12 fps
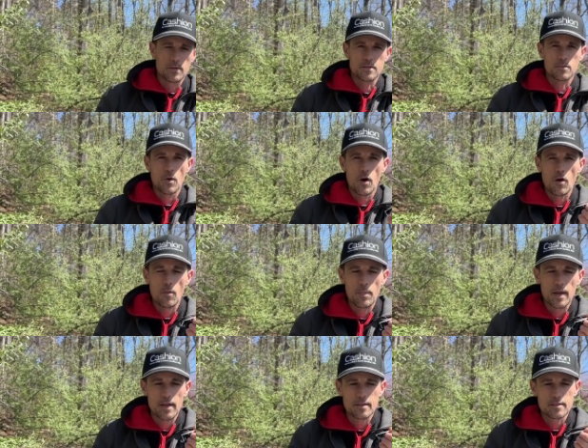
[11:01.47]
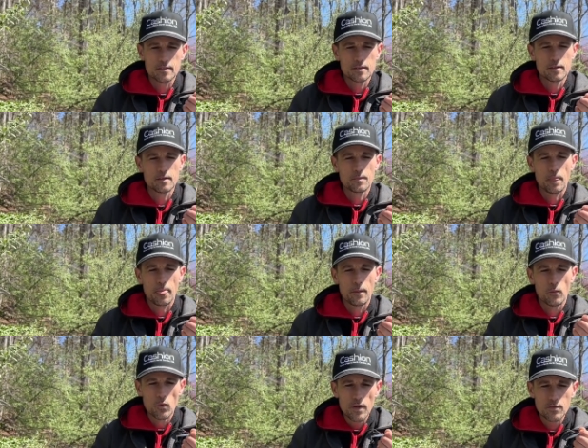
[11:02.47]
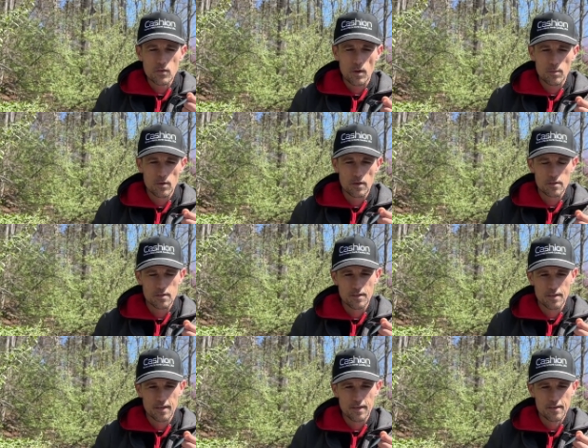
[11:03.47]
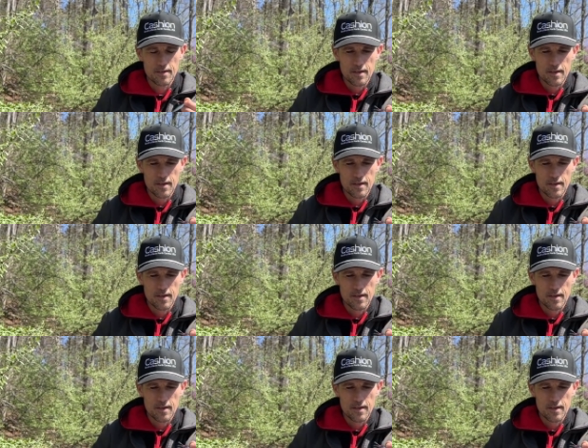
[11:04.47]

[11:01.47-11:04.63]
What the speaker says: small baits with treble hooks on there,